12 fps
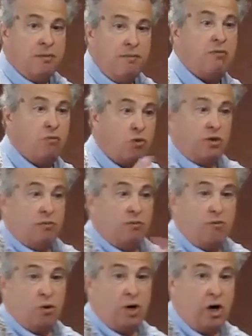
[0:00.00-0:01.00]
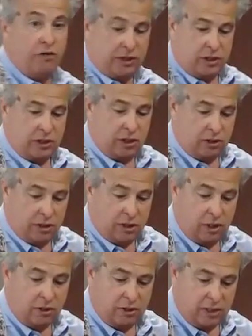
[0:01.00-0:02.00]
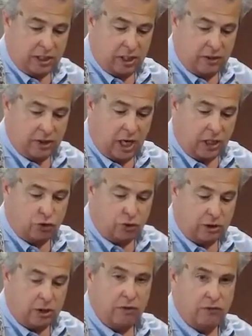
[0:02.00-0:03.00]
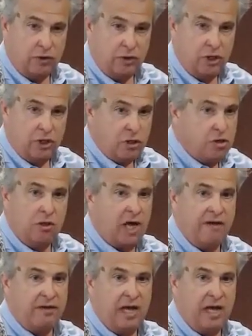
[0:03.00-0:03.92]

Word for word: Remember what all this is under the, under the, uh, the construct of? You don't have any